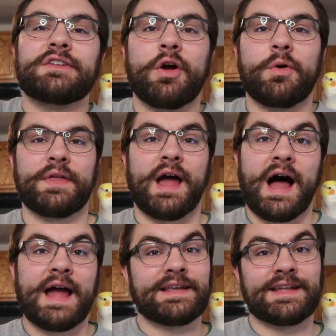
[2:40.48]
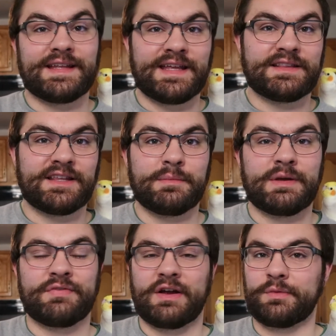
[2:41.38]
know that I could eat them
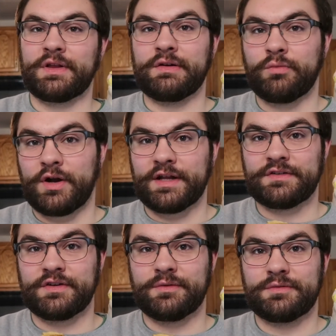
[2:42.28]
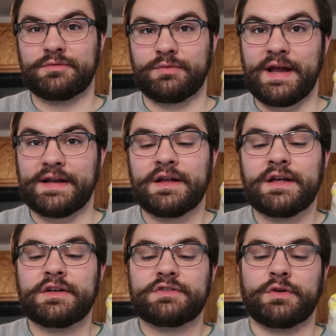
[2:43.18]
if I really wanted to, right?
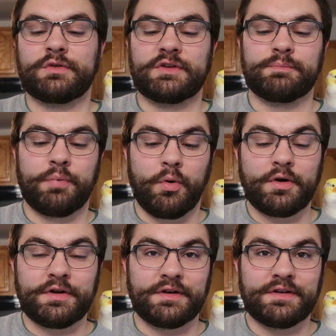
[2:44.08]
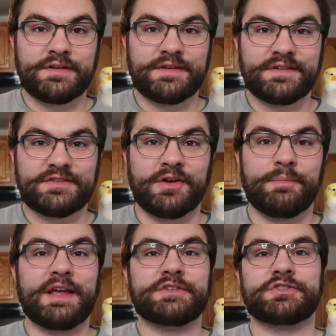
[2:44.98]
So it's important to
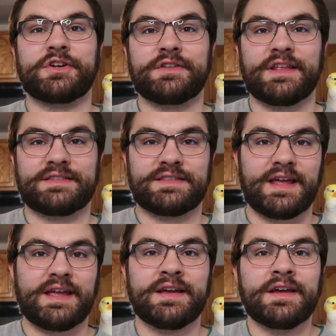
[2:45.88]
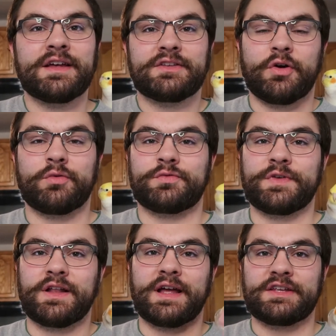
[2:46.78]
make sure that they don't
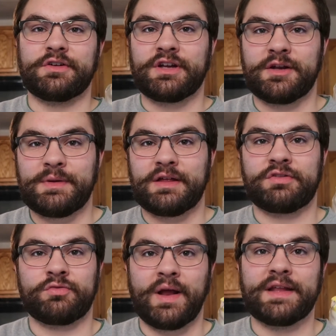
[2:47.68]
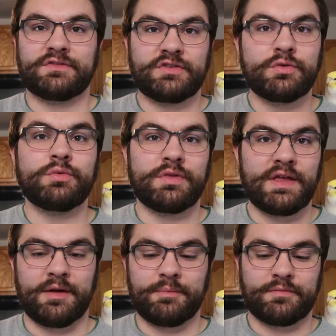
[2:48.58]
feel like you're gonna be a threat to
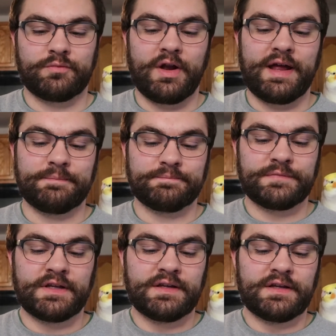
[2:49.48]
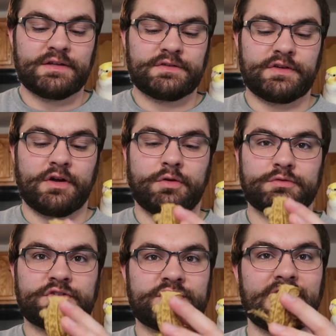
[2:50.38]
them, right?
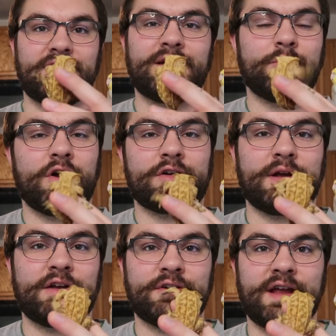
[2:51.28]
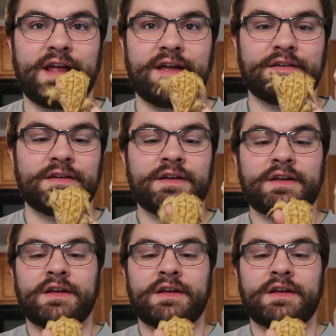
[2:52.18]
So just kind of let them walk around your hand.